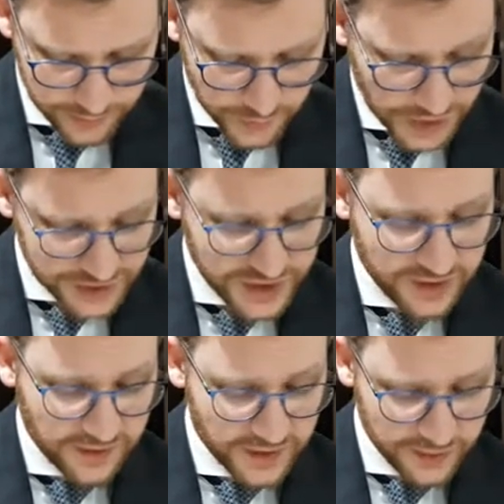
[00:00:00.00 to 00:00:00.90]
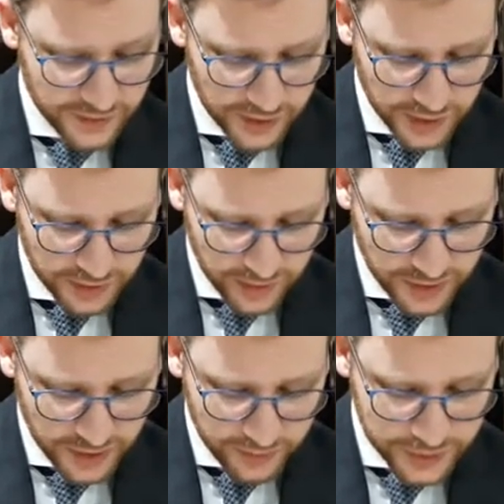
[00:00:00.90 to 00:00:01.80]
Rashi takes out the gears to lo
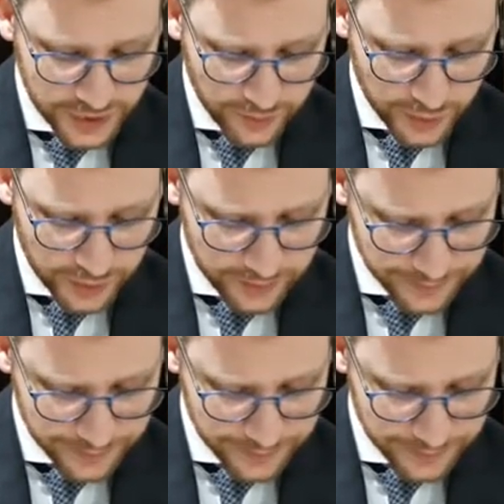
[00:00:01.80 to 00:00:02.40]
b'ki b'shimur.